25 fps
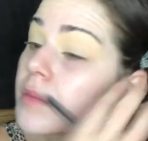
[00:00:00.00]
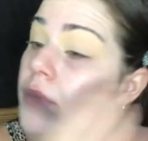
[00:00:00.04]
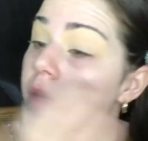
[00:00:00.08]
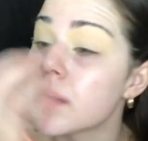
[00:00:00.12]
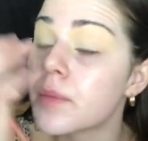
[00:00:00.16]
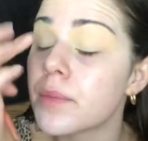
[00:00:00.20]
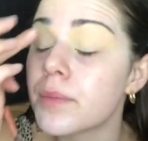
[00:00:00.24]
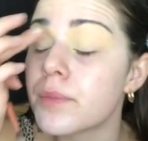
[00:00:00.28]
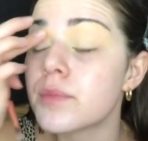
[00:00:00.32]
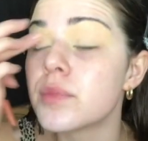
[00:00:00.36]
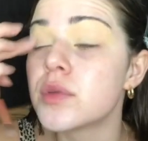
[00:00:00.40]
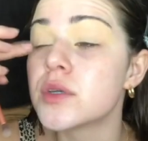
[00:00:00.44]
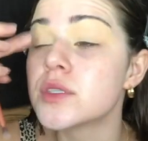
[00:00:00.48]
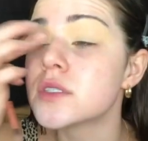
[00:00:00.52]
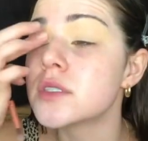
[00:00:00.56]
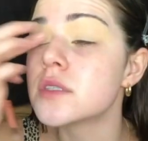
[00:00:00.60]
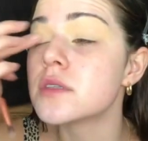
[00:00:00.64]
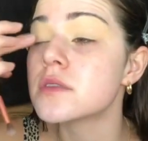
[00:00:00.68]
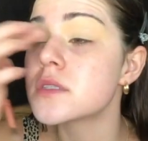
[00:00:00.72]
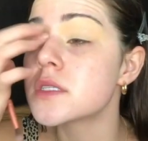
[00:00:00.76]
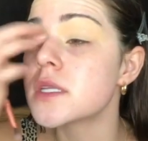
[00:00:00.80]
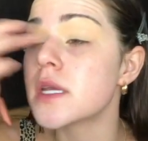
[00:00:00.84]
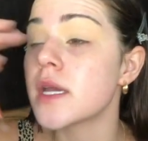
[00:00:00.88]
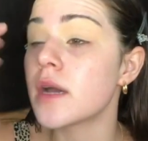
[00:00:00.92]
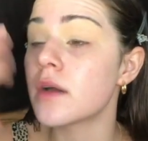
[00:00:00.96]
I'm going to push
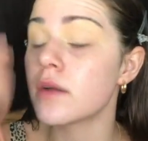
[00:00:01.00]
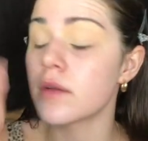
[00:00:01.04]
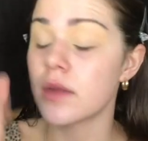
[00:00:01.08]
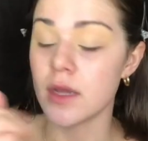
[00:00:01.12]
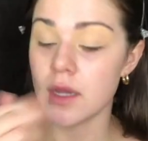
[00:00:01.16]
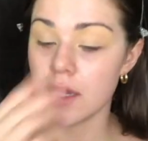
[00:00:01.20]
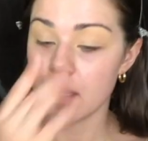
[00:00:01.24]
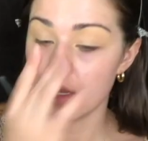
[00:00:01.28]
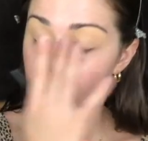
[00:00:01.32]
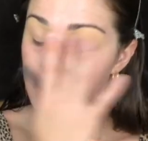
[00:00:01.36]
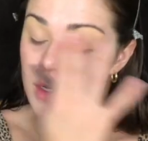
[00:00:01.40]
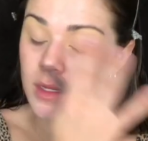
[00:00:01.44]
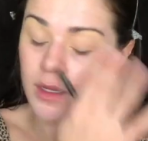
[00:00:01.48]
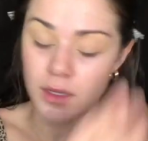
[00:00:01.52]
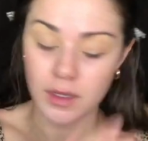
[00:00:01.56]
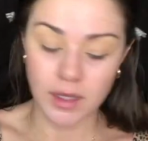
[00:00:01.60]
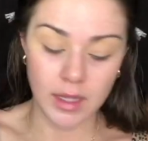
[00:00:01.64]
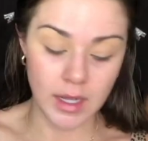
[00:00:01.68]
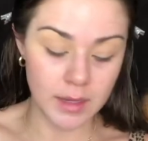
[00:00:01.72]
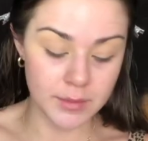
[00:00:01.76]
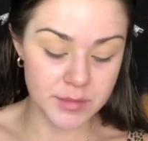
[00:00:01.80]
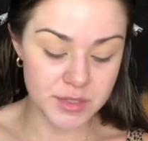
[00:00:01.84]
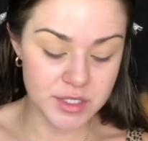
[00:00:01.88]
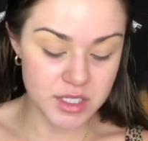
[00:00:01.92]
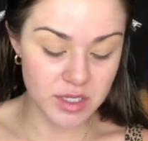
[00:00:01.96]
this down,
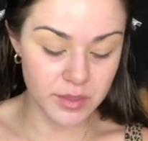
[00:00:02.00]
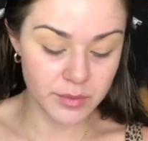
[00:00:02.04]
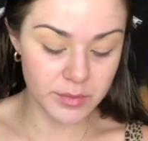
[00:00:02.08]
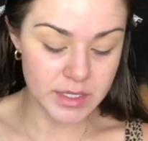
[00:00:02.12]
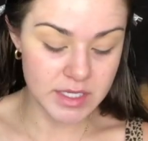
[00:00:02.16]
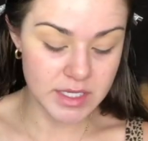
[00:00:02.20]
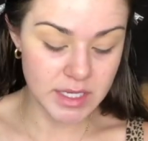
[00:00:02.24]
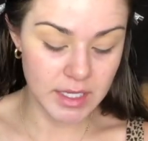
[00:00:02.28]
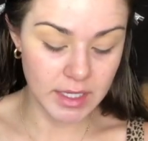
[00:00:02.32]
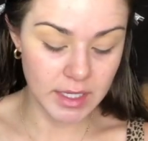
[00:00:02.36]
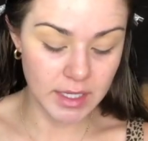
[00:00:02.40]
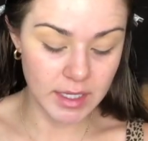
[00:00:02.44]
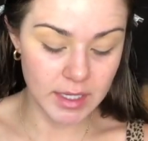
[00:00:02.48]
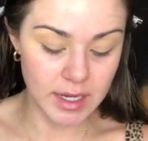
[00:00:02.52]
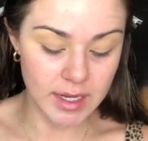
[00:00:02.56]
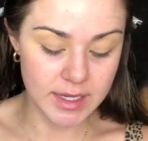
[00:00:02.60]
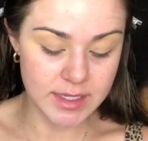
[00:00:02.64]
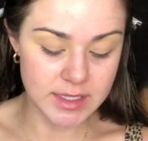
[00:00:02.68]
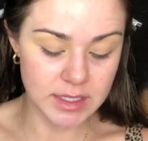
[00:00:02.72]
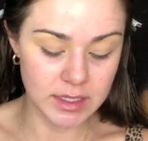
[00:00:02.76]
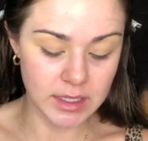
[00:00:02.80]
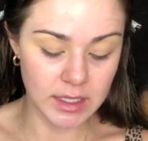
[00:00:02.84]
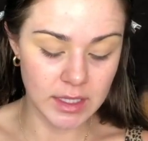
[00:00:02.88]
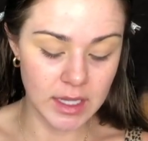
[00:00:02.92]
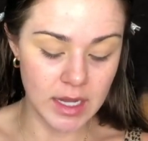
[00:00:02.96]
and I'm just going to be taking a
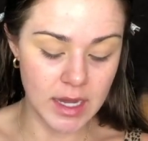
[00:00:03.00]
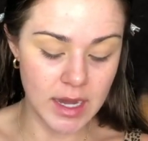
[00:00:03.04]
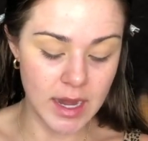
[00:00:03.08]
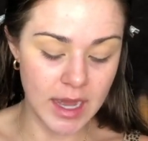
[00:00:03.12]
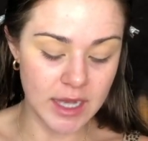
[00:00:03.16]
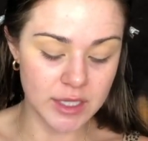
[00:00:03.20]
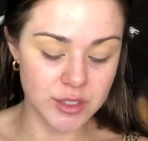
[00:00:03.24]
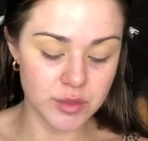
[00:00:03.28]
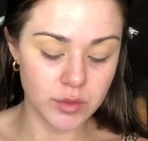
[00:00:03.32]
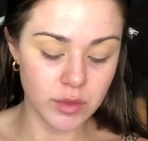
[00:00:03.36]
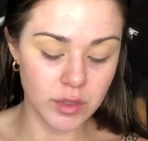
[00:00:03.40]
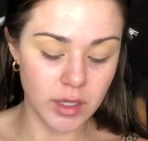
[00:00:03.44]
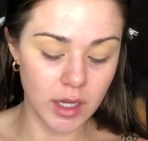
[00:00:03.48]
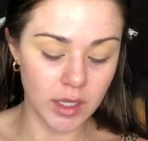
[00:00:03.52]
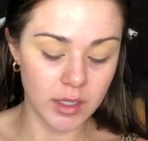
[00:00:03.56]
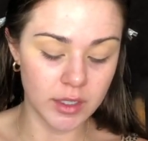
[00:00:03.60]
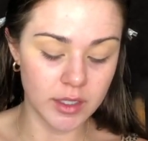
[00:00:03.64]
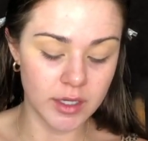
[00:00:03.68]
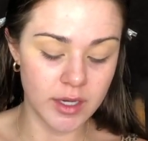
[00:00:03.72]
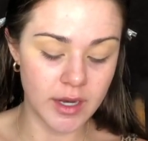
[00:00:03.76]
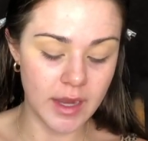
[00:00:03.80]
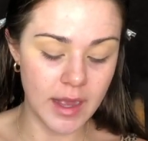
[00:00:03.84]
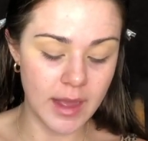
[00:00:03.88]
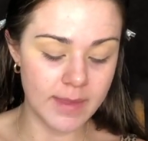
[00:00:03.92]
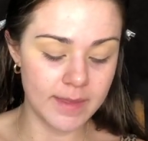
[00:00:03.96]
nice natural
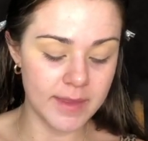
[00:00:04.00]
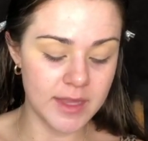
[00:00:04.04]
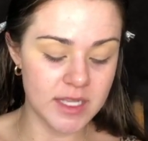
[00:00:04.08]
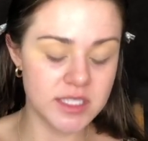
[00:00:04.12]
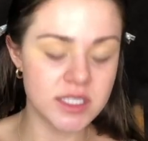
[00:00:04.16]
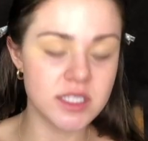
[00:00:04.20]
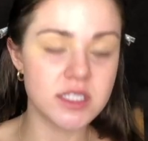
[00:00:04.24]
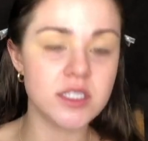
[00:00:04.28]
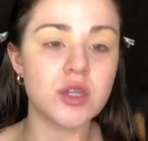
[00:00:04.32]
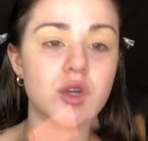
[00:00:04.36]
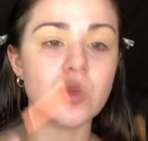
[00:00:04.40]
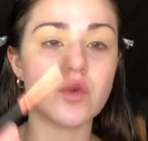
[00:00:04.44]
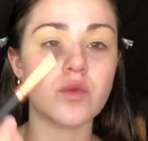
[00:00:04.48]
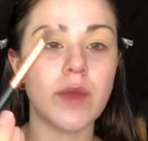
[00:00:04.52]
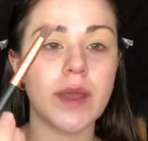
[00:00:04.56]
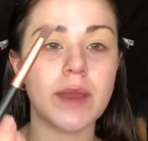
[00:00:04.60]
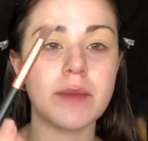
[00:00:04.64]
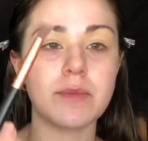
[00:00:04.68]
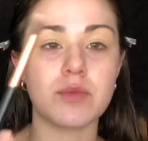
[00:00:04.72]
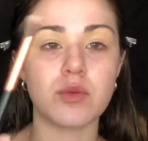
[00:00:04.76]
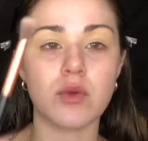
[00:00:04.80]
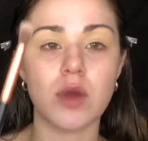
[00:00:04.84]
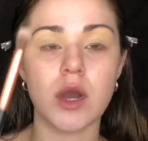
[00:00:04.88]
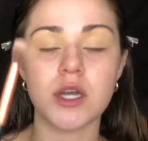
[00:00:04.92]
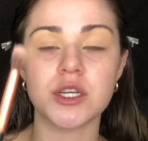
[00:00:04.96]
color, and this is a
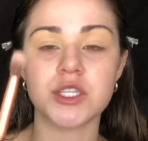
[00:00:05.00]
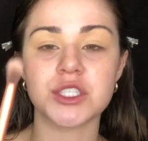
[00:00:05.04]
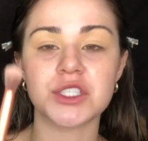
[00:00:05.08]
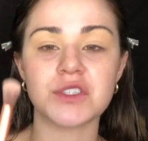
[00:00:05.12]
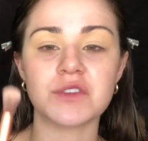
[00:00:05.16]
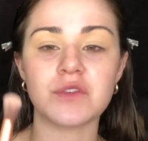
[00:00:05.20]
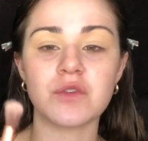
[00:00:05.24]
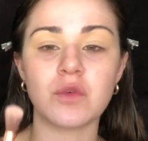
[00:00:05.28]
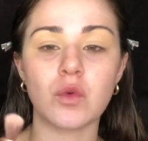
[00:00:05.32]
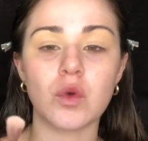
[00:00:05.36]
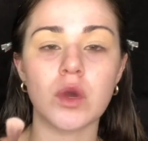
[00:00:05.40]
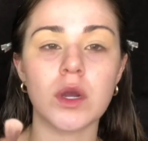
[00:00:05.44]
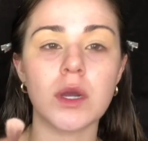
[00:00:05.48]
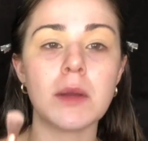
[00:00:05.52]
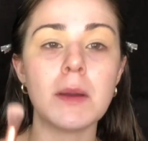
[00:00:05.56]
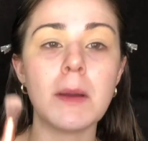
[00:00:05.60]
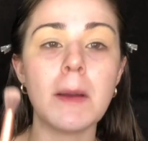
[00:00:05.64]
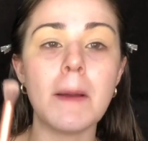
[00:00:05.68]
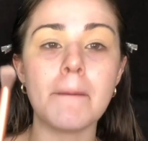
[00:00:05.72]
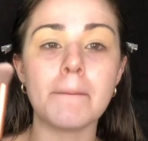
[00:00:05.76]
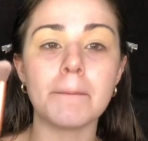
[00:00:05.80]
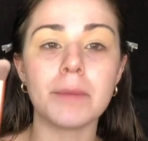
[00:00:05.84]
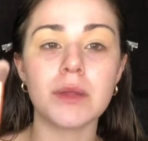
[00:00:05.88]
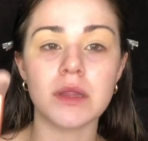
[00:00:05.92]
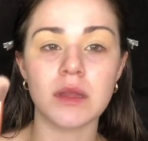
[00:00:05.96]
great brush for
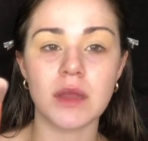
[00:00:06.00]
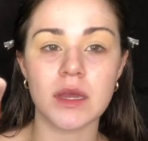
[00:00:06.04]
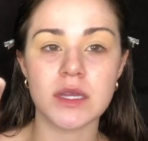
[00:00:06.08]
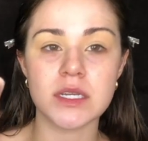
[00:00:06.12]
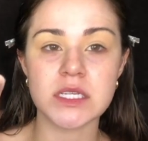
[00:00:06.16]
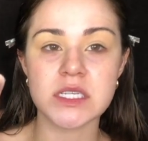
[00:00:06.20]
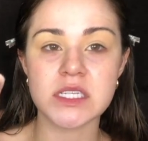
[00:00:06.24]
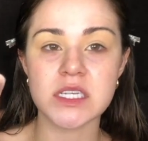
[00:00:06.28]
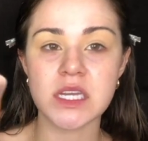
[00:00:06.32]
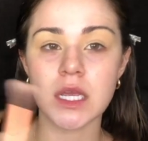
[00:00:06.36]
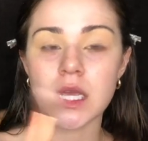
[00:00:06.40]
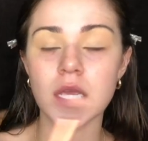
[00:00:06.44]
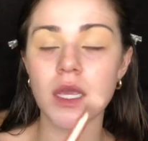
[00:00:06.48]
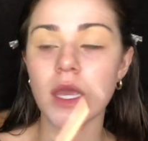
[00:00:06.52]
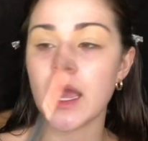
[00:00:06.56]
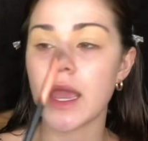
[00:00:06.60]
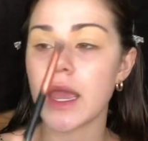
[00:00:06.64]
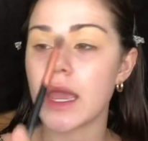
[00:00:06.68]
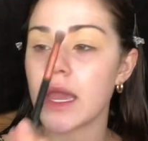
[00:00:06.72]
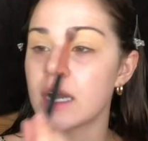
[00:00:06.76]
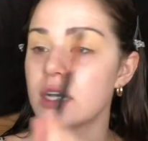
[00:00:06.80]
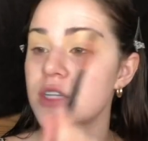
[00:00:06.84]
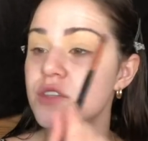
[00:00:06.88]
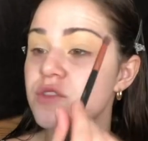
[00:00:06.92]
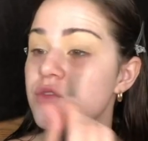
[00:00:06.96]
blending
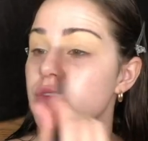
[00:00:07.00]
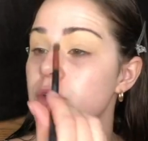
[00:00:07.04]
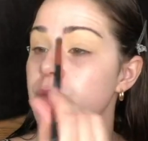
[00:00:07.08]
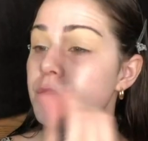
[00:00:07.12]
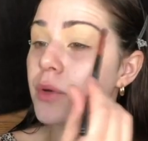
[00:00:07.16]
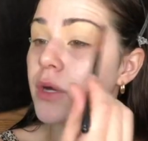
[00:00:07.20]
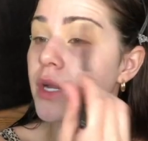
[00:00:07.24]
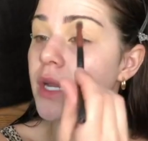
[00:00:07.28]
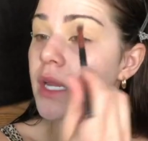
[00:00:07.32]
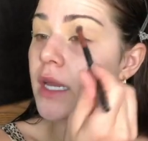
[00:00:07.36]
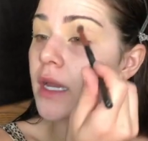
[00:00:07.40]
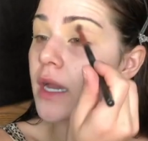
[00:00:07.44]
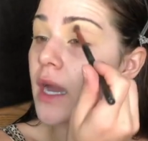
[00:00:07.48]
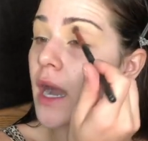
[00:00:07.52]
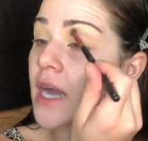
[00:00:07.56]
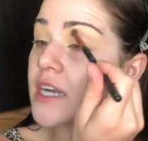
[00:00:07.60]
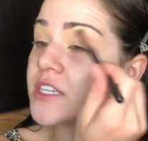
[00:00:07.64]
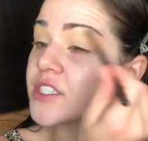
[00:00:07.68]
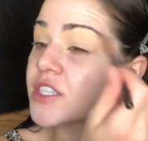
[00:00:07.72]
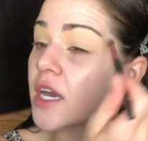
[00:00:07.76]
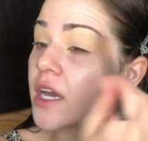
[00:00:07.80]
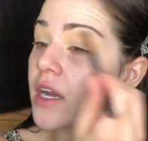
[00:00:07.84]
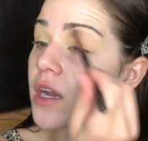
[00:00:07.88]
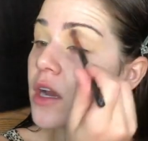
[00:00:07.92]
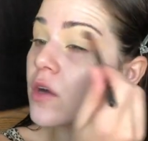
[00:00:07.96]
and for putting
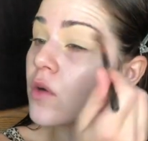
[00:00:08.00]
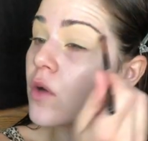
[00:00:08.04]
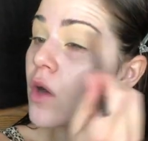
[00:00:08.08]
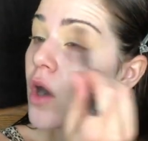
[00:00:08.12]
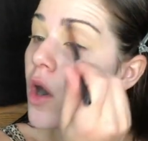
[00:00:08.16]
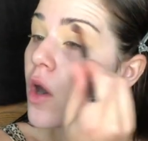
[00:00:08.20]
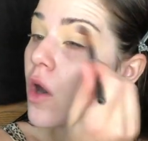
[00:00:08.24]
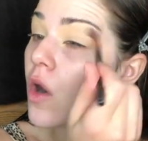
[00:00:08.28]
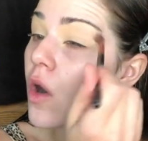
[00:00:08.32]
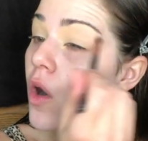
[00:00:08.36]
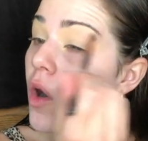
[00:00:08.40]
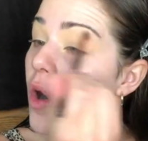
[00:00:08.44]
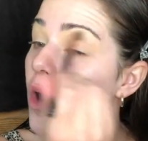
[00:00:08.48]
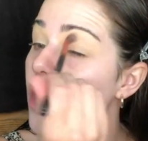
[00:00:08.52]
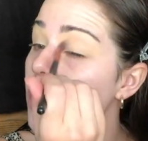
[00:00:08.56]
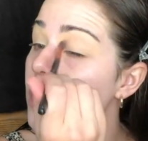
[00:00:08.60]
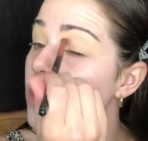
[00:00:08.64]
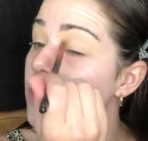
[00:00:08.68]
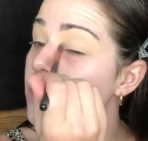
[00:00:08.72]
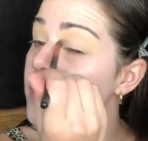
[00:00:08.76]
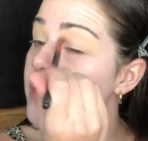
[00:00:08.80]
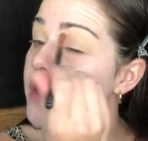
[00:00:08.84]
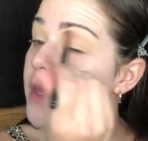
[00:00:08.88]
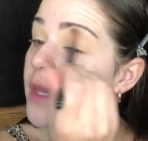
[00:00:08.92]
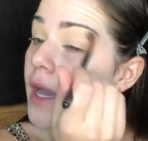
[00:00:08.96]
eyeshadow all
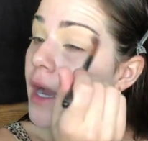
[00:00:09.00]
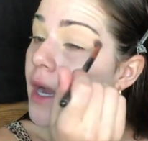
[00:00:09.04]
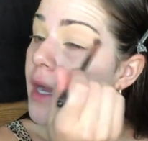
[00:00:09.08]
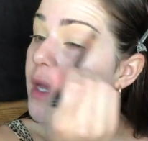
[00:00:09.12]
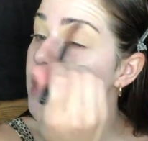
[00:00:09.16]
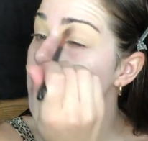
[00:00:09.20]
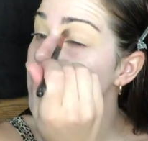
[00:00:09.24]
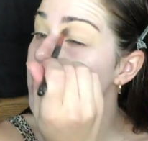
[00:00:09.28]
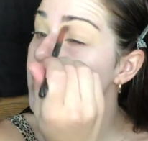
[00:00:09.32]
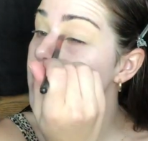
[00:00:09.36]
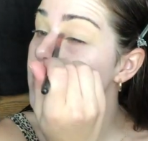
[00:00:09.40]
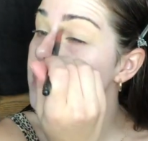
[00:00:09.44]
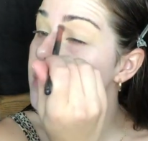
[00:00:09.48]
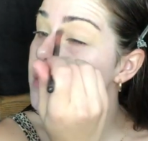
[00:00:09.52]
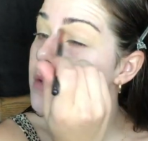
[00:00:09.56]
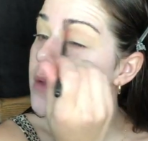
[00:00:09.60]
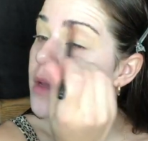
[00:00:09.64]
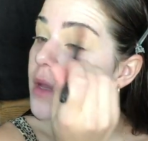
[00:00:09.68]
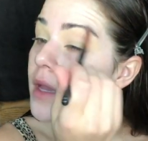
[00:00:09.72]
over the eyelid,